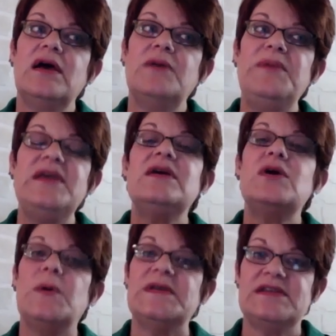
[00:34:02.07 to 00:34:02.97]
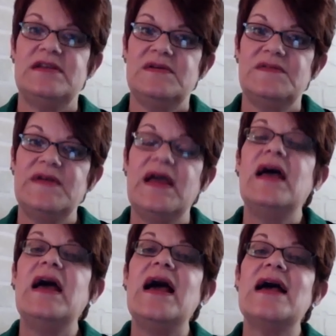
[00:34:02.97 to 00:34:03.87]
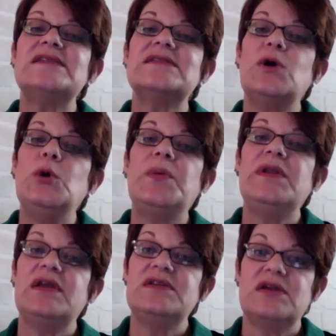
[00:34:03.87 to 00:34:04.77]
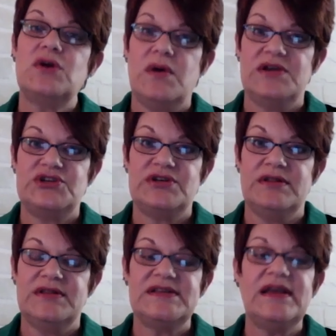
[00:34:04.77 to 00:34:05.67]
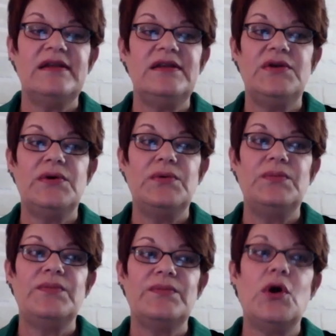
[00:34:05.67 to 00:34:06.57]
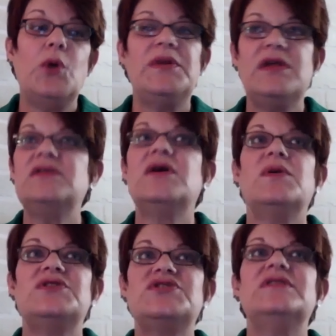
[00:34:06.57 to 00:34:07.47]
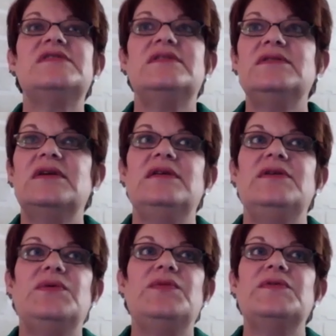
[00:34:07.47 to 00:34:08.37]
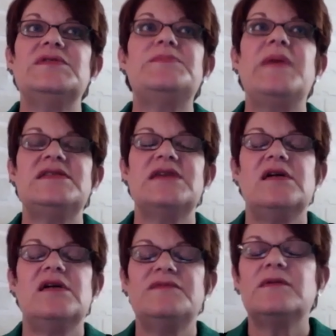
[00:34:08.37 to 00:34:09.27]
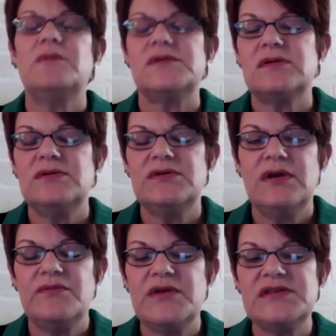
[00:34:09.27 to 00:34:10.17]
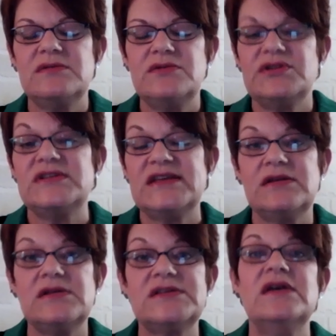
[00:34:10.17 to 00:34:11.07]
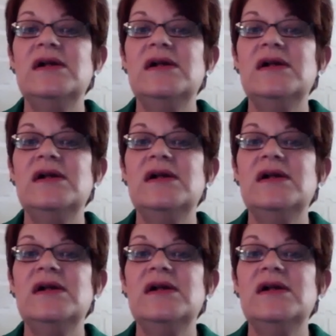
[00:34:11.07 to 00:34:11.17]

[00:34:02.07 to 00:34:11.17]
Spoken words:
Be inquisitive, ask open-ended questions, and open-ended questions and those basic conflict resolution skills.